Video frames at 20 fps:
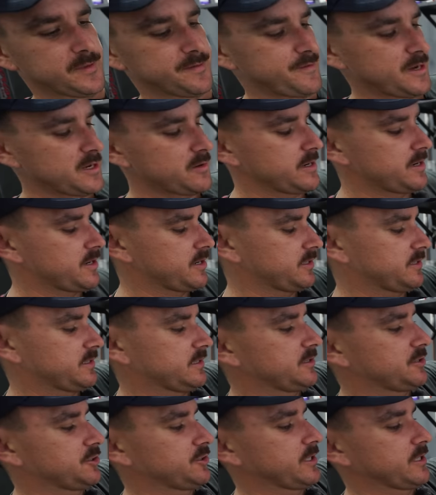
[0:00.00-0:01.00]
If anyone knows
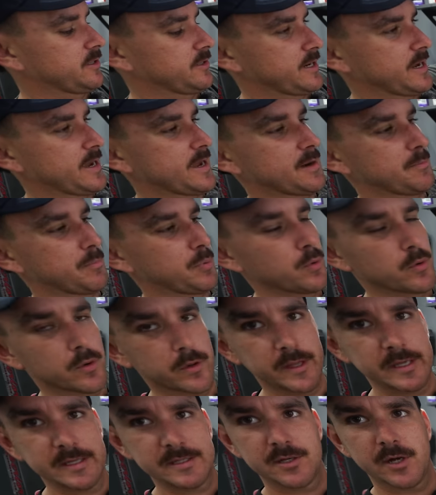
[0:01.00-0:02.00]
a trick on how to pour
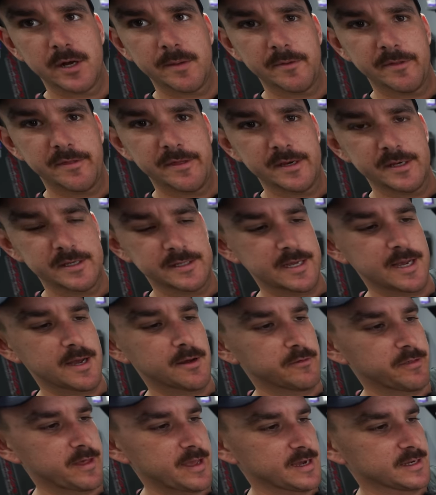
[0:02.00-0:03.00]
these type of thinners out
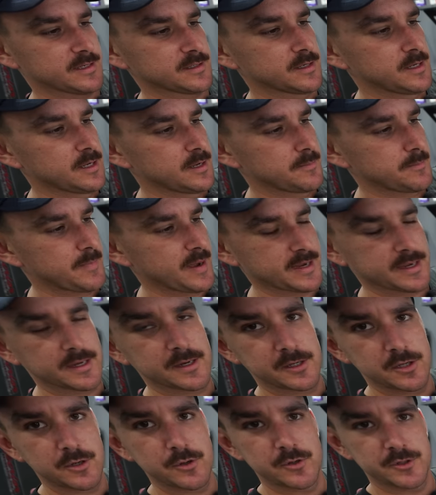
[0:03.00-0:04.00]
without making a
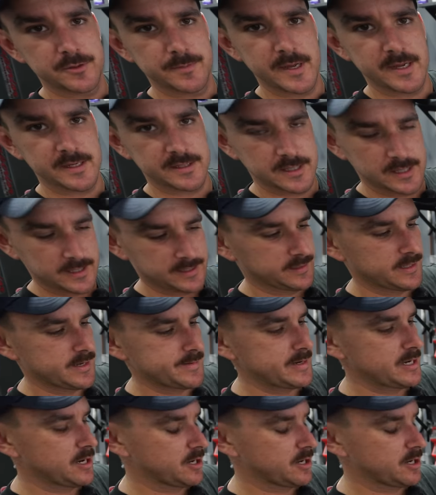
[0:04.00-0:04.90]
huge mess, let me